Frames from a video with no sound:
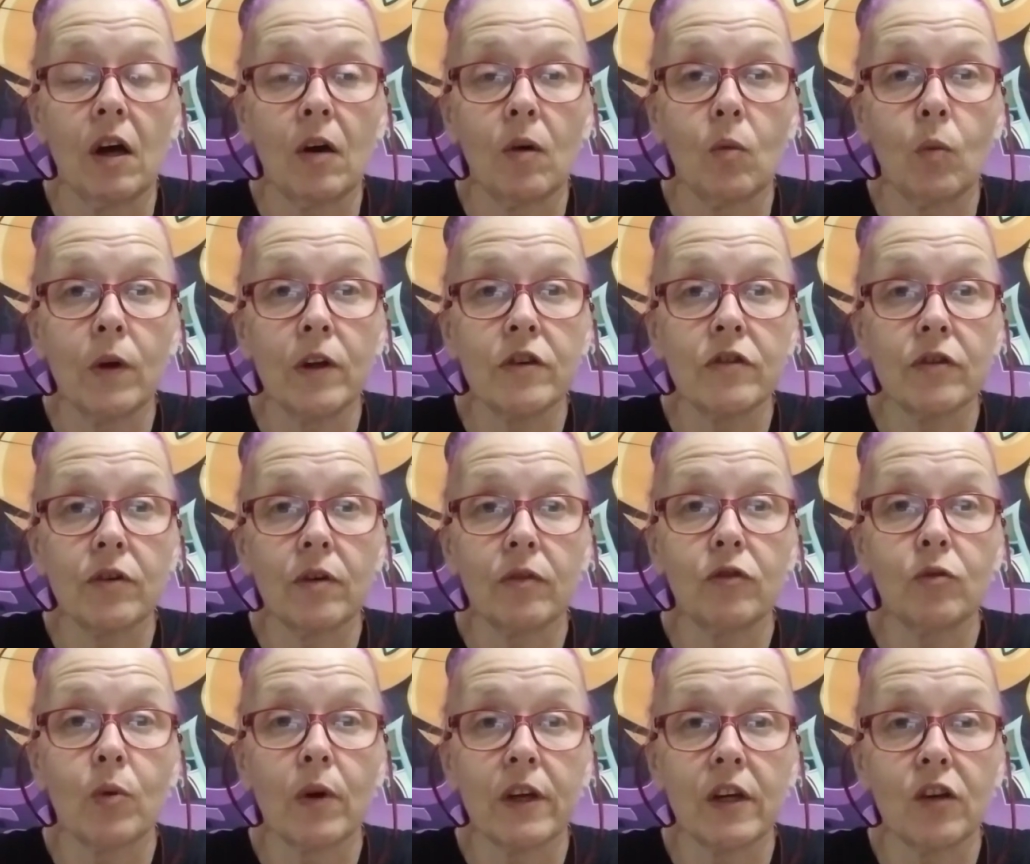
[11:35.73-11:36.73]
winter of
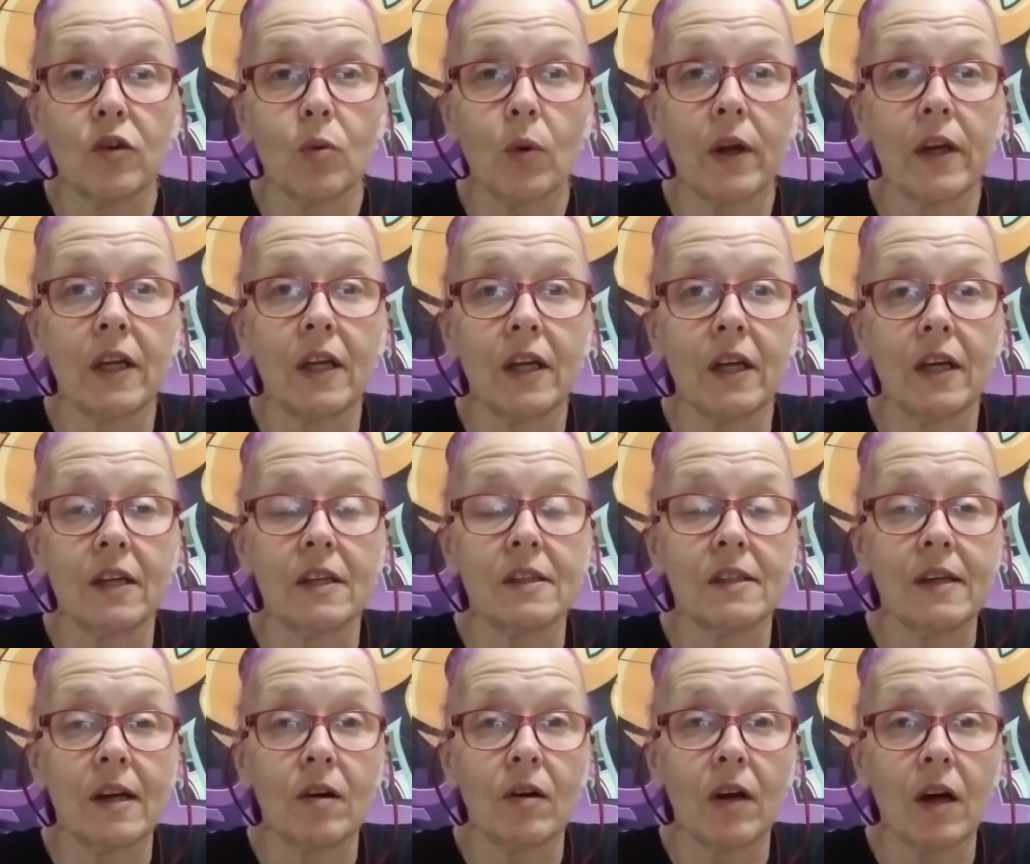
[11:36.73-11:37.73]
2020 is
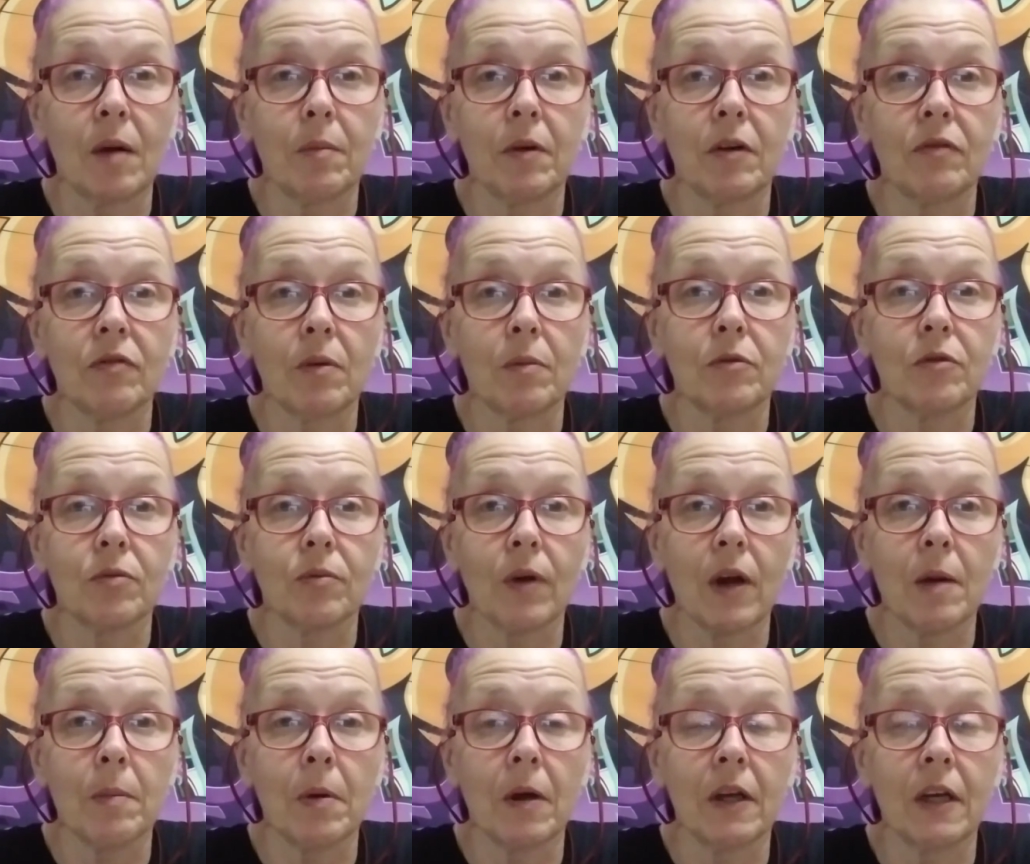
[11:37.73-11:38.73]
now coming from
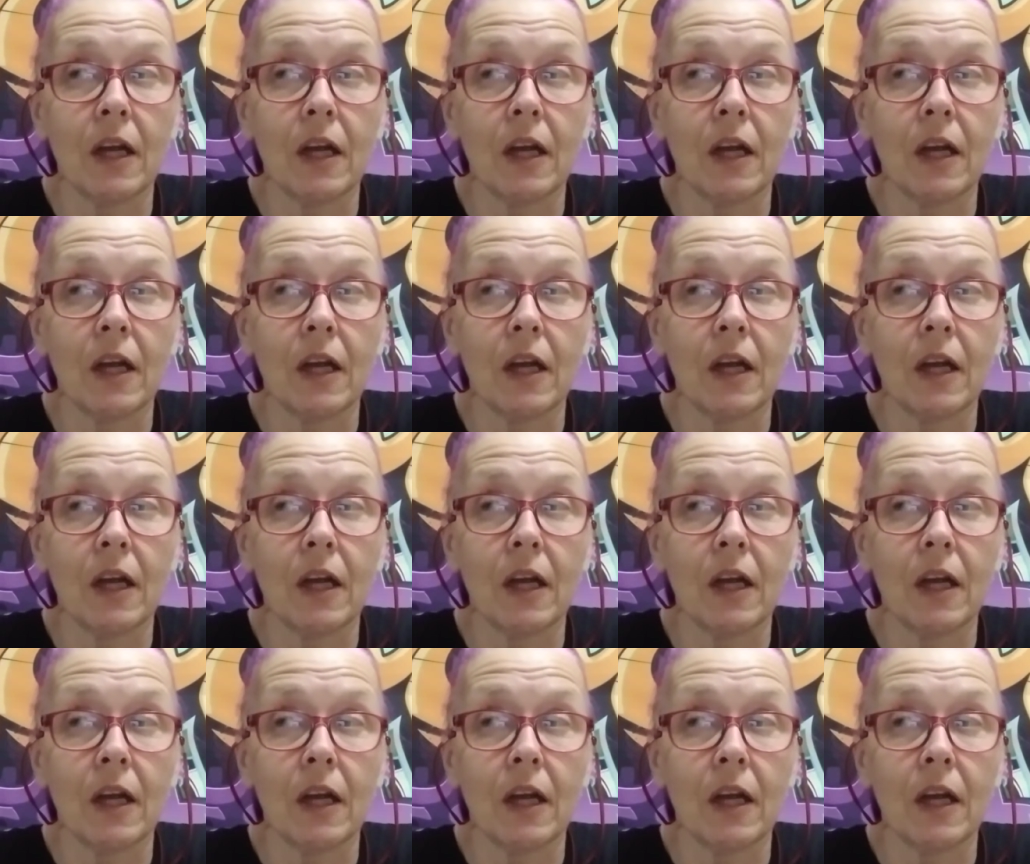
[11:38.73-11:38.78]
Tureba.